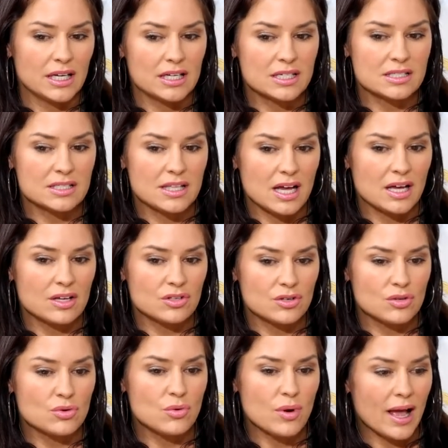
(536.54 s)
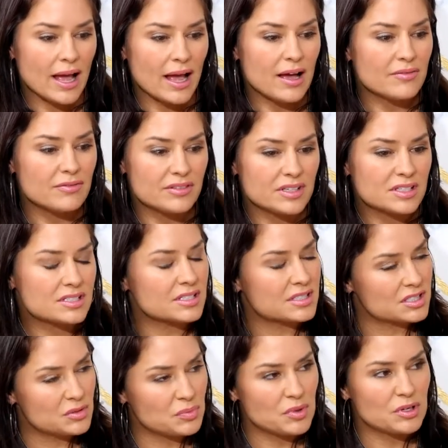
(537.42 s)
is that you have
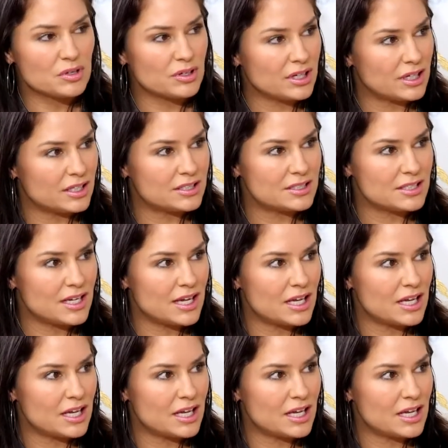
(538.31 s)
this experience,